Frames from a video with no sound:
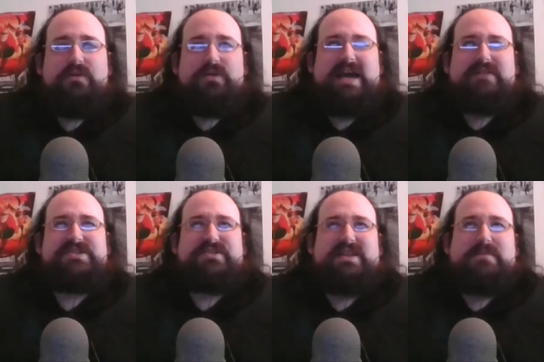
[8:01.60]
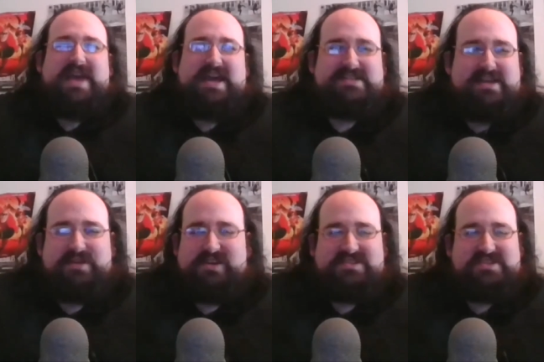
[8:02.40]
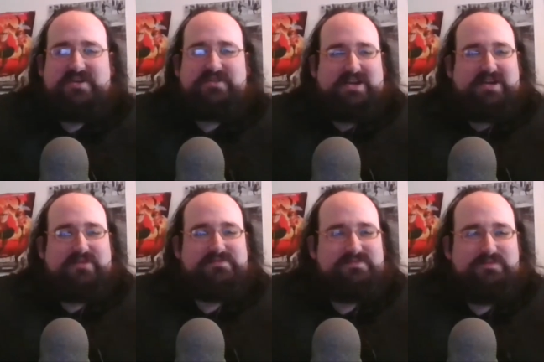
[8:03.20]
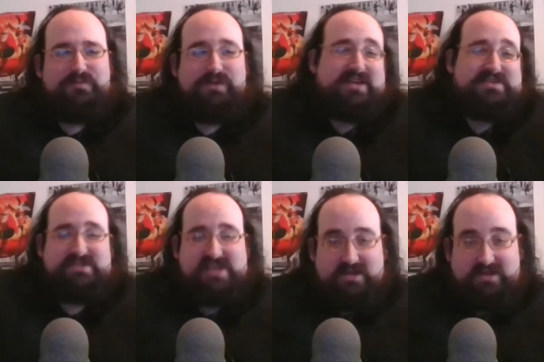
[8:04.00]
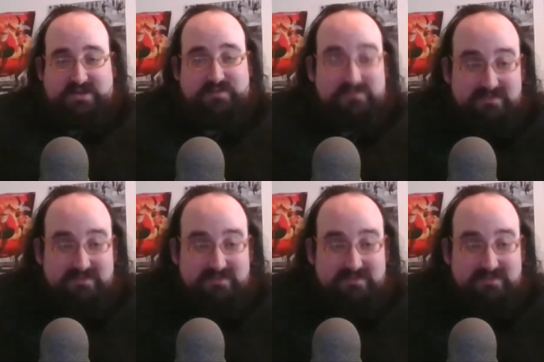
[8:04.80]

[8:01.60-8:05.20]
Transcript: Well, that was during the pandemic, so you know, right? What else was I going to totally. do?